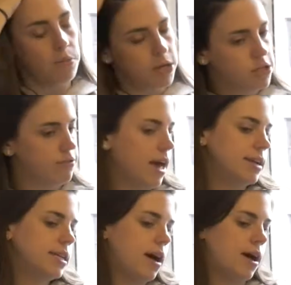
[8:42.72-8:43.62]
much of
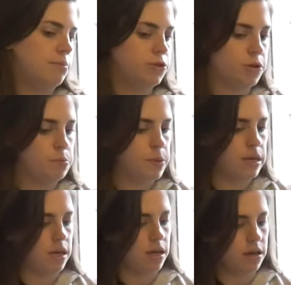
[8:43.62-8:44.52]
that time should
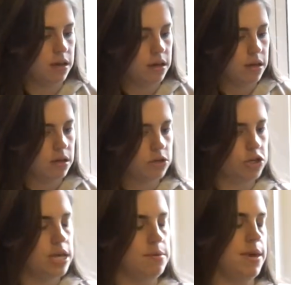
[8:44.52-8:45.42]
he
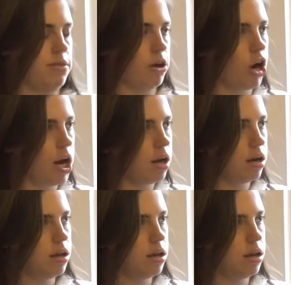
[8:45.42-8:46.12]
be in the crate?